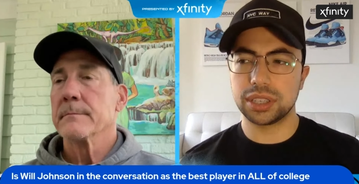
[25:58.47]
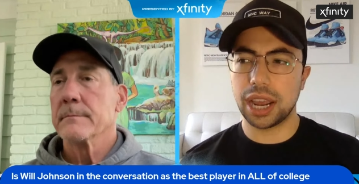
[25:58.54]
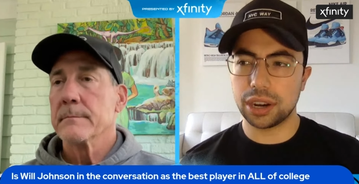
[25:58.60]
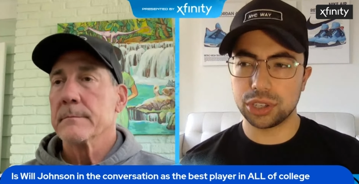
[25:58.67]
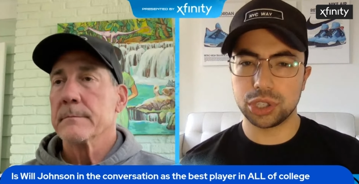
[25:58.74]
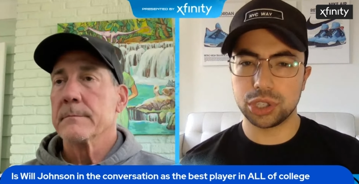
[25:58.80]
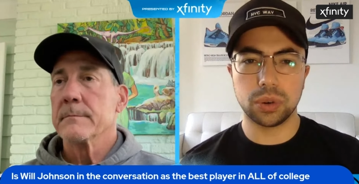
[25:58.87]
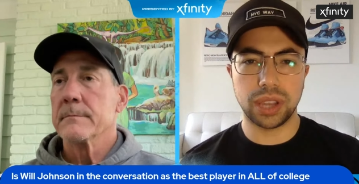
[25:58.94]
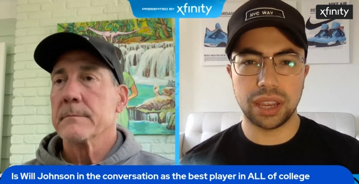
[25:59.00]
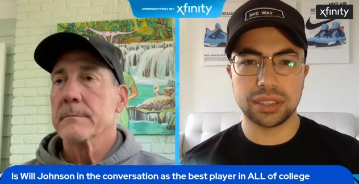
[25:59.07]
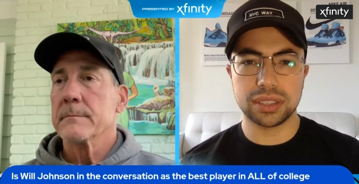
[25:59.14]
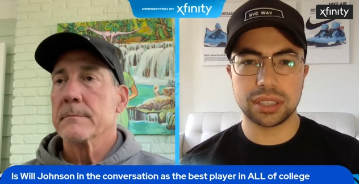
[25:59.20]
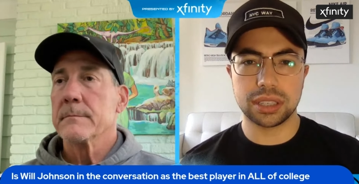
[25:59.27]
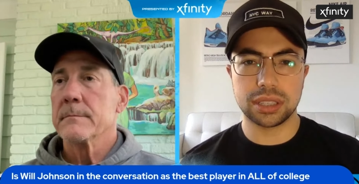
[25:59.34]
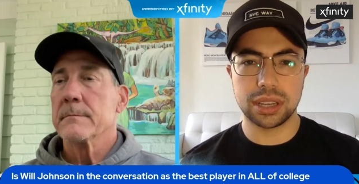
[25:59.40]
Speaker 1: Kind of
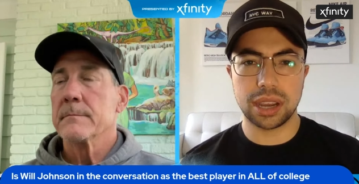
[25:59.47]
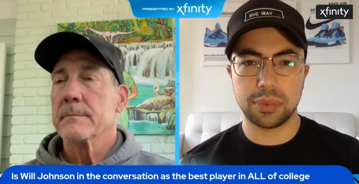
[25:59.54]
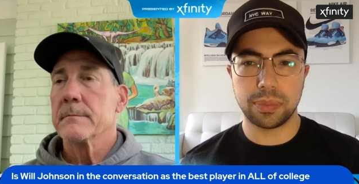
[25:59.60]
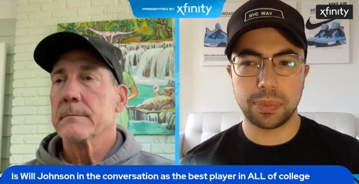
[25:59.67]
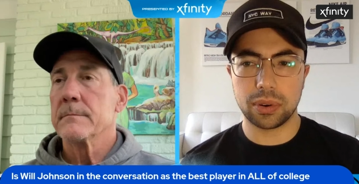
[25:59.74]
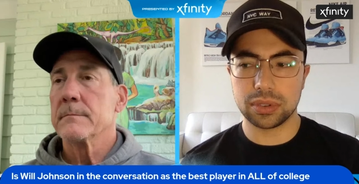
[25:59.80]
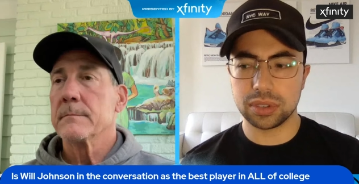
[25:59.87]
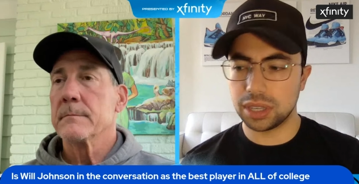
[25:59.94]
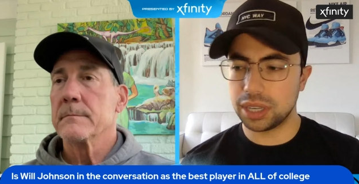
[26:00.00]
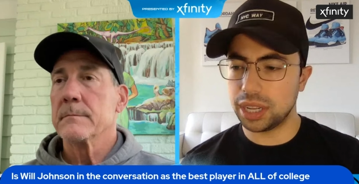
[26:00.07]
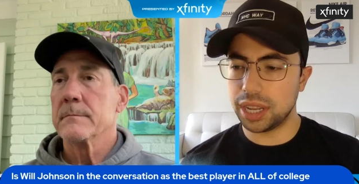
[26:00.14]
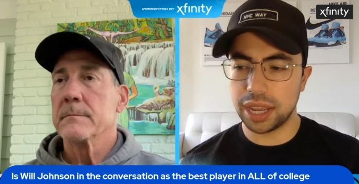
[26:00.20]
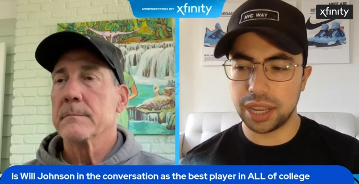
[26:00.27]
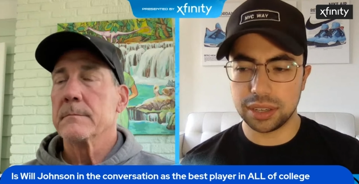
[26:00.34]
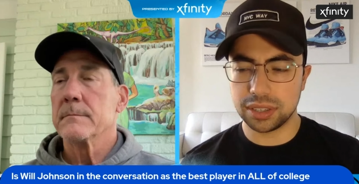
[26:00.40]
showcases the type of person
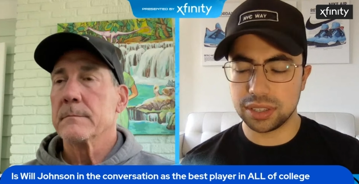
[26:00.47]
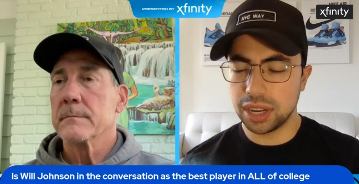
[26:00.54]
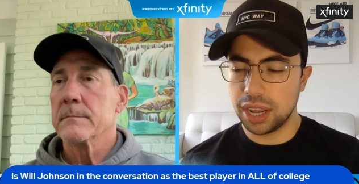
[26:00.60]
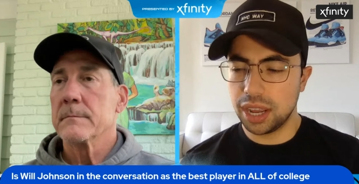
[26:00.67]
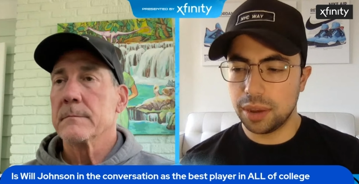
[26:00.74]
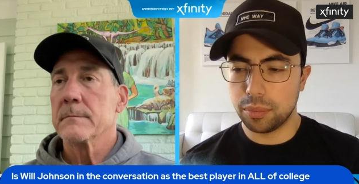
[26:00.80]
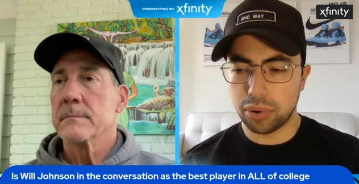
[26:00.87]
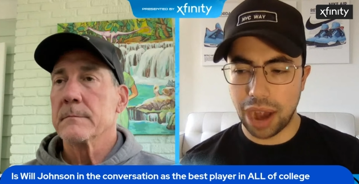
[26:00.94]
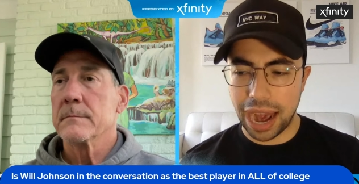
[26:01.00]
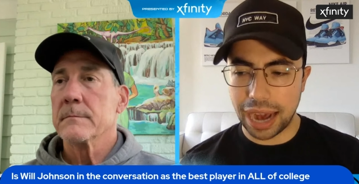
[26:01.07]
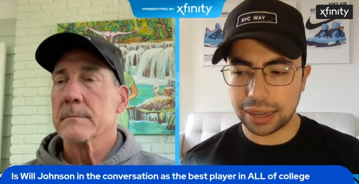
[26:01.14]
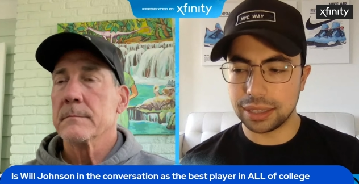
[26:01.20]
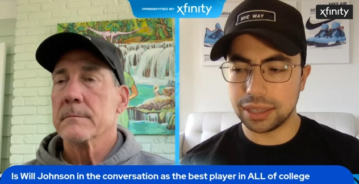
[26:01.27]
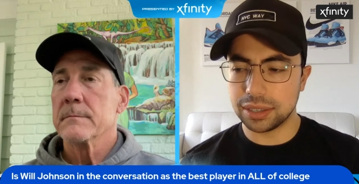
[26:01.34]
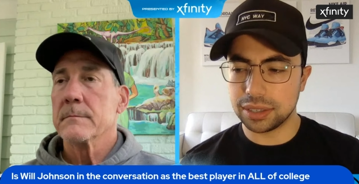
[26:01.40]
he is,
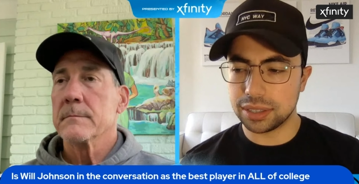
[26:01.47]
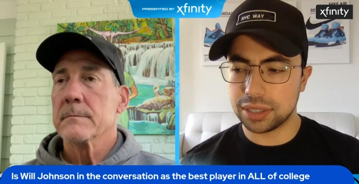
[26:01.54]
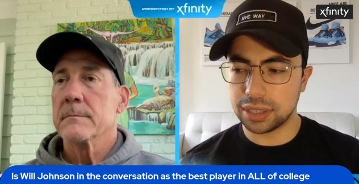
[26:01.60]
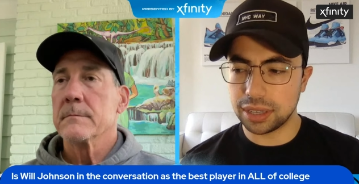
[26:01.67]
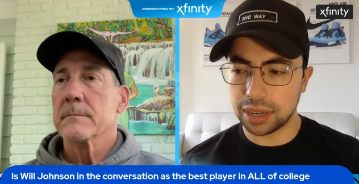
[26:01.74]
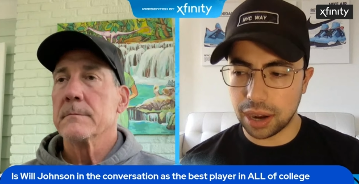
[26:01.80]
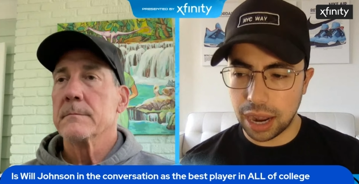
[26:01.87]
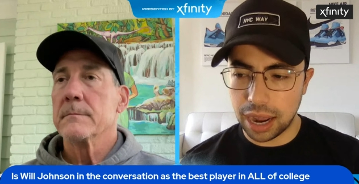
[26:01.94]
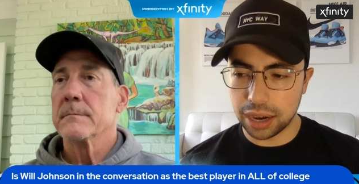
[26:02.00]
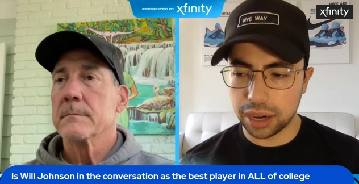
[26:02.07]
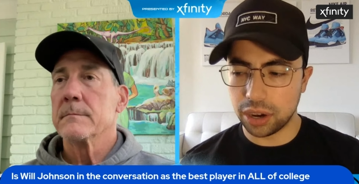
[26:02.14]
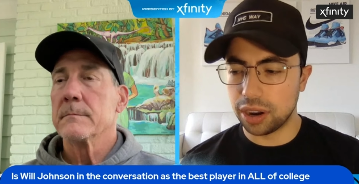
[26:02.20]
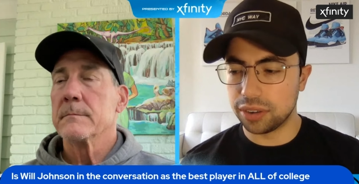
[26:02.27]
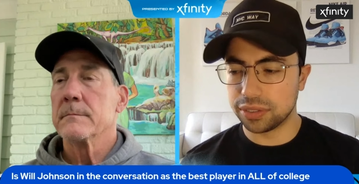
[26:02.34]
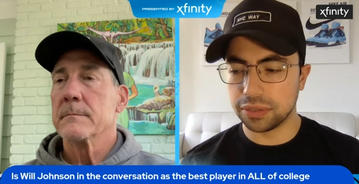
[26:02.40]
practice on and
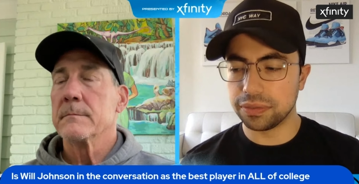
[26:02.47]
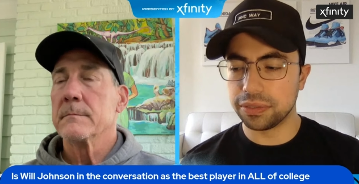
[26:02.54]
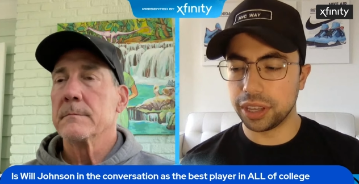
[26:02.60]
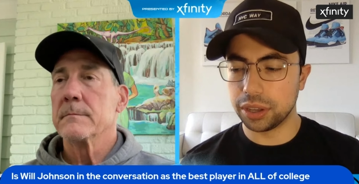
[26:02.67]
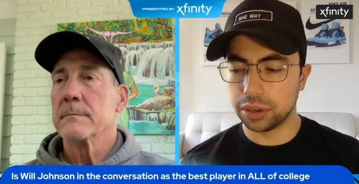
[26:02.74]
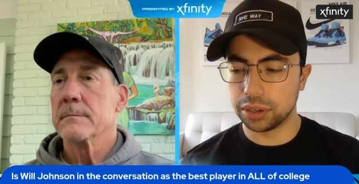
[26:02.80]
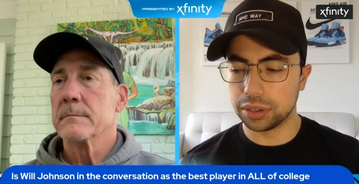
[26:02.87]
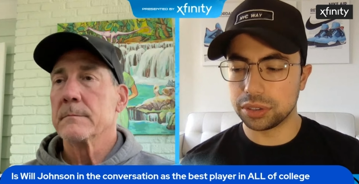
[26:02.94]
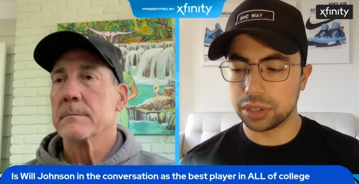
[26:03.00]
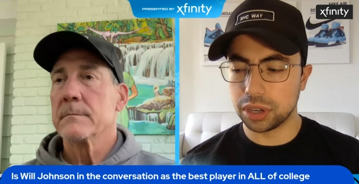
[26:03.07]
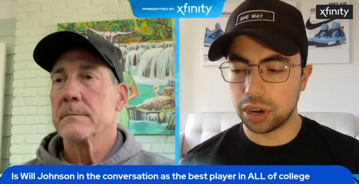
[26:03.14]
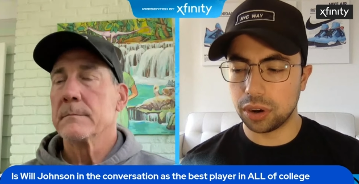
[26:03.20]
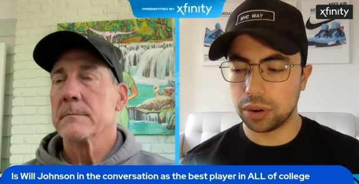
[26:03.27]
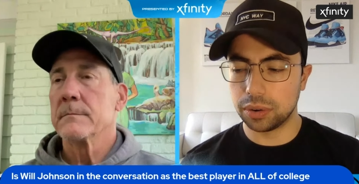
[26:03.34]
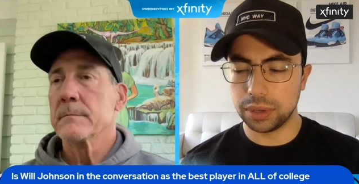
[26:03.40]
off the field.
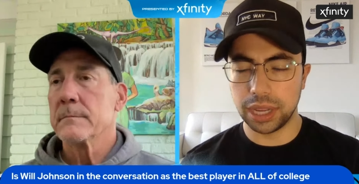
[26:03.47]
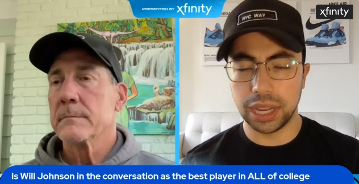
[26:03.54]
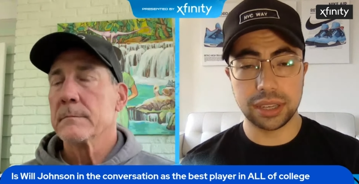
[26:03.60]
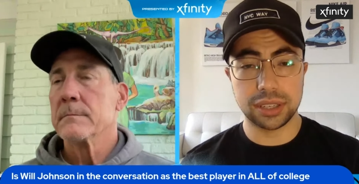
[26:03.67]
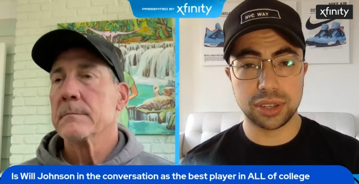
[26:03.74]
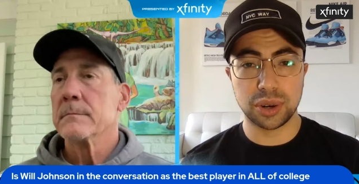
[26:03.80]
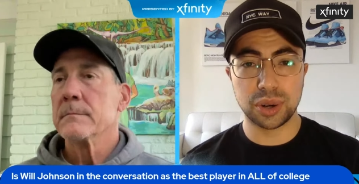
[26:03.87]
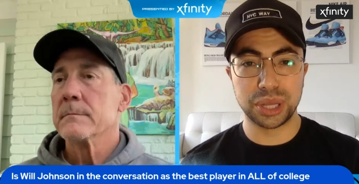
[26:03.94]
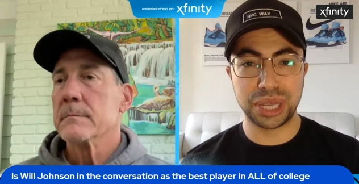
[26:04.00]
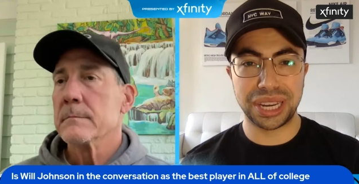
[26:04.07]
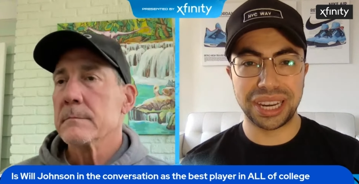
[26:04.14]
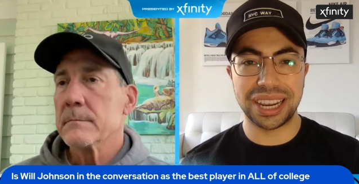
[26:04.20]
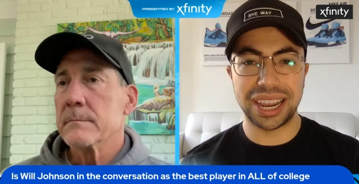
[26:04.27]
So he's certainly,